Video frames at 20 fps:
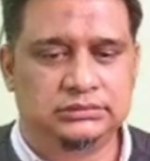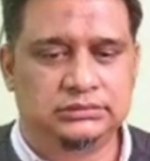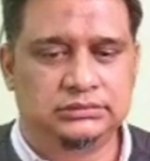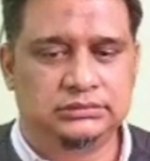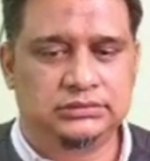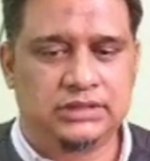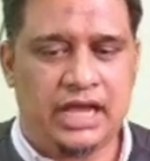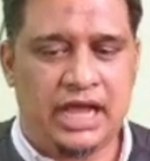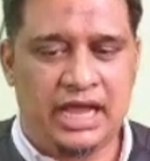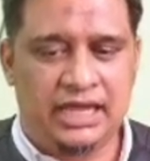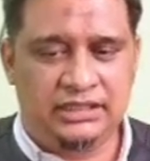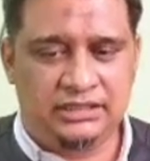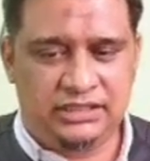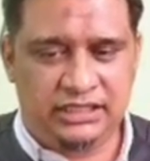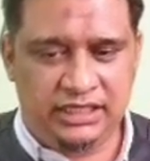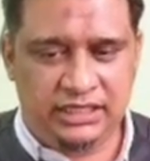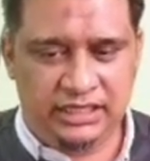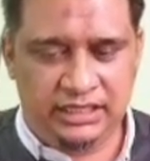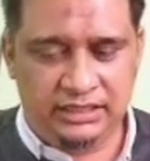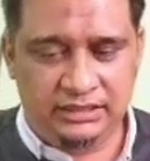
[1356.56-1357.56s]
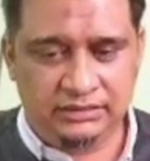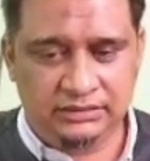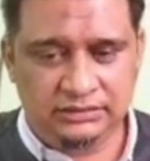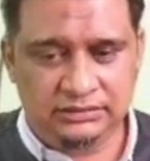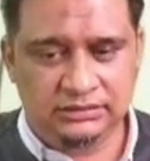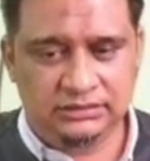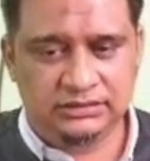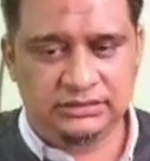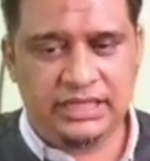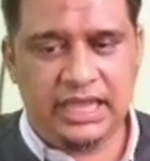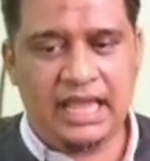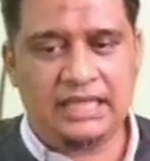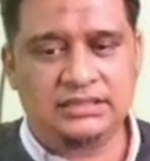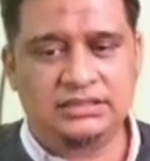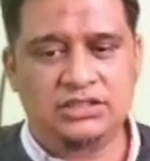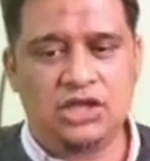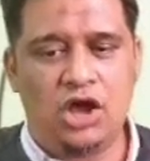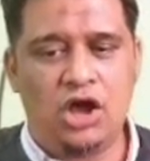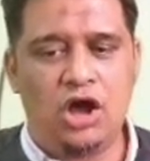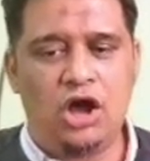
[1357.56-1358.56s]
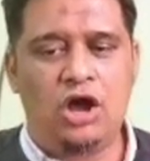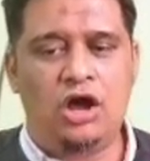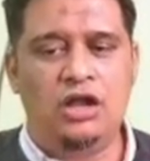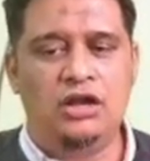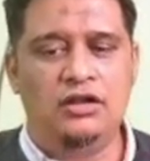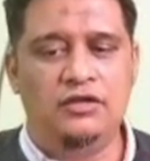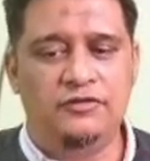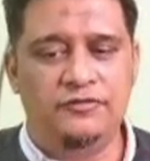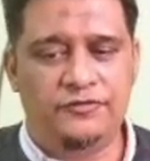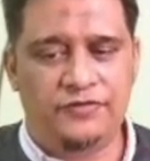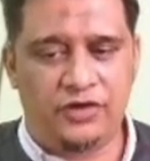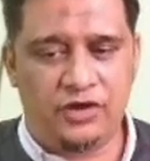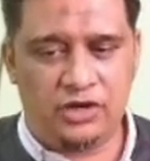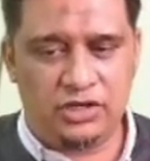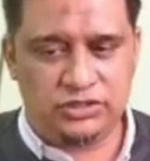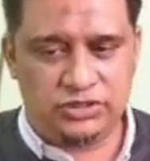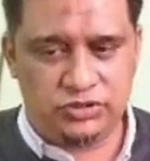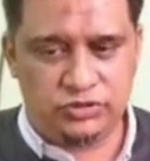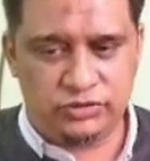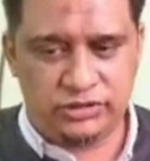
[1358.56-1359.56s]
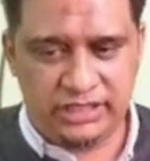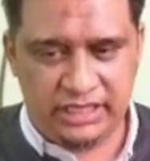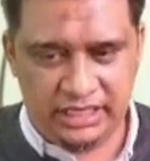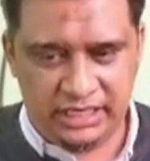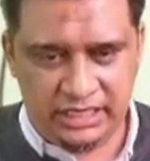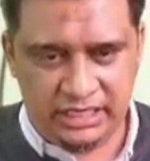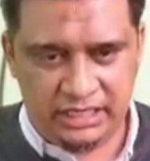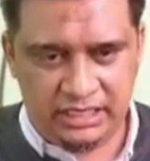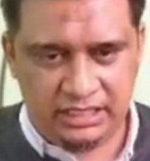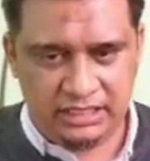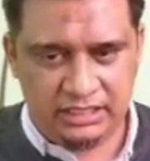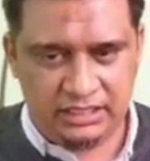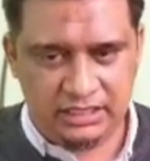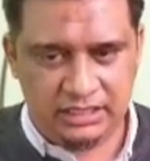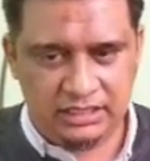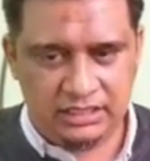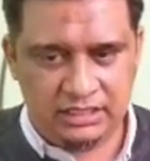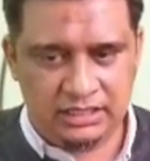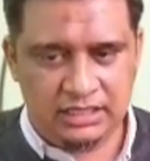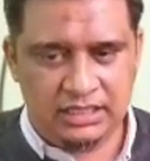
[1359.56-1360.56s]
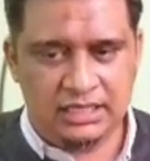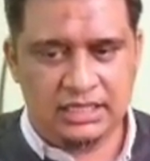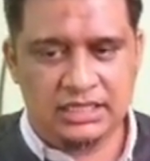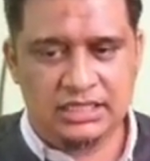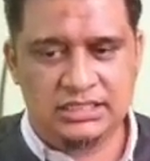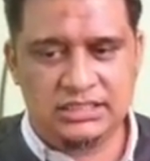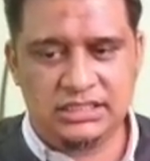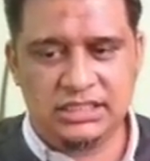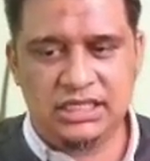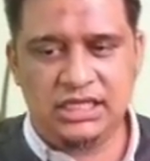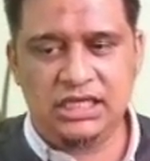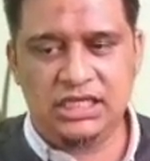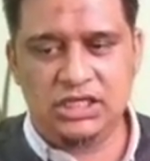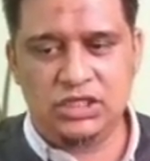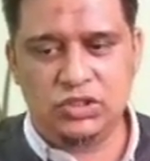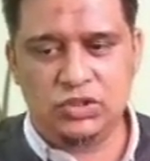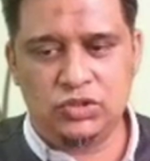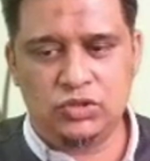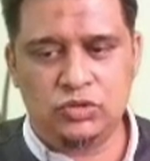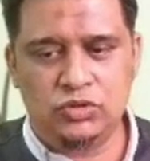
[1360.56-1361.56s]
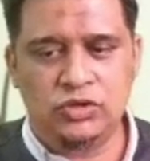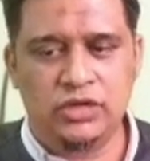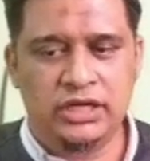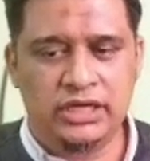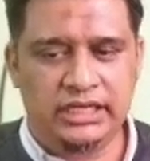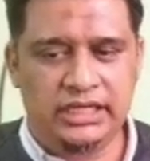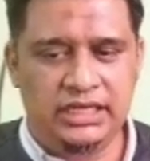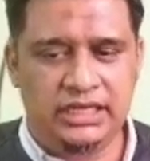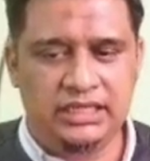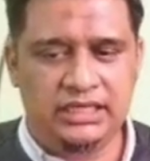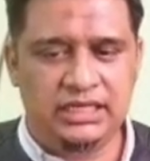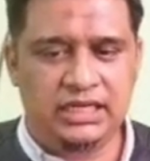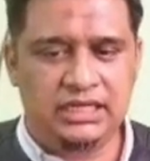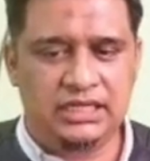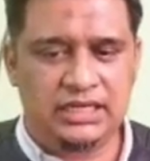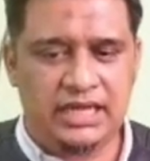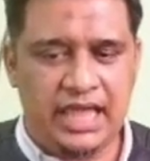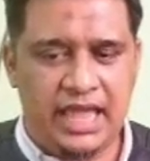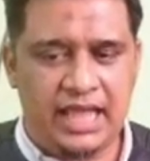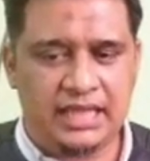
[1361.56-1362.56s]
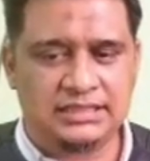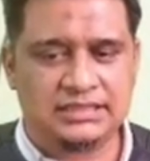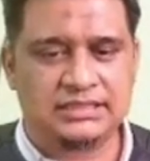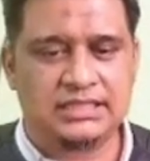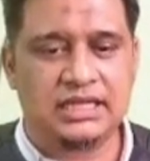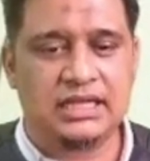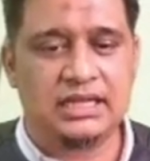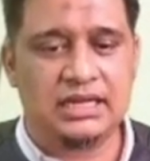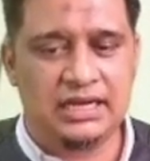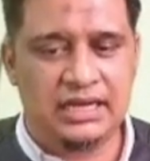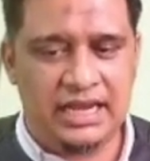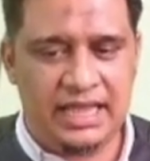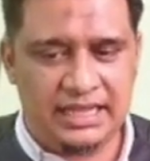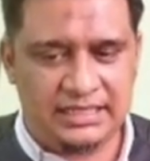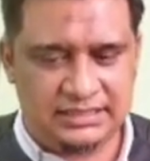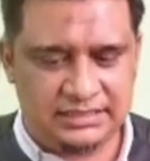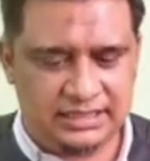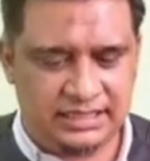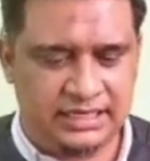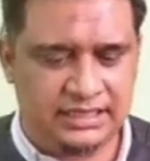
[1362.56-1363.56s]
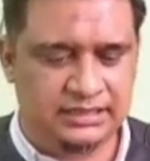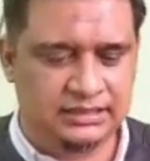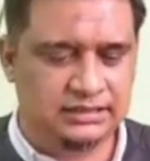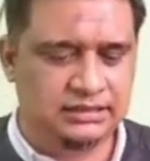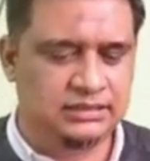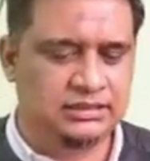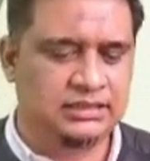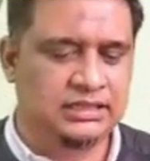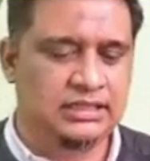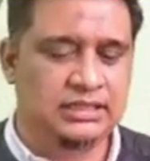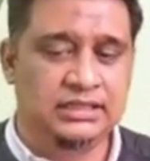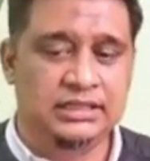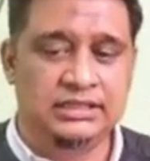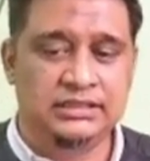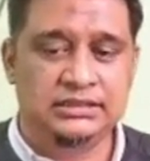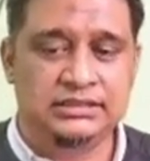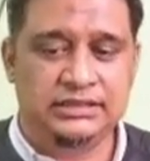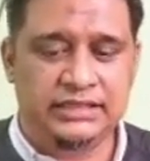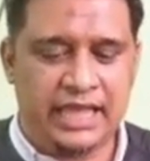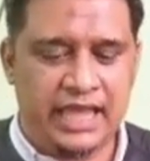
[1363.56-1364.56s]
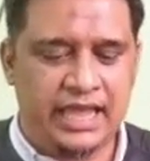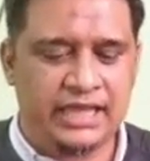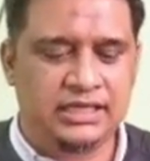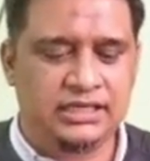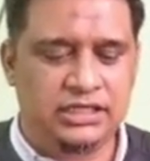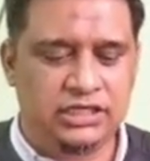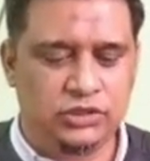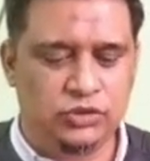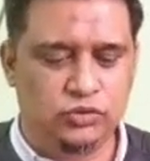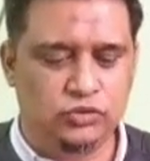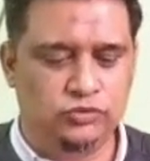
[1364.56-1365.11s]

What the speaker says: I think that's all for today. See you in the next lesson. Thank you.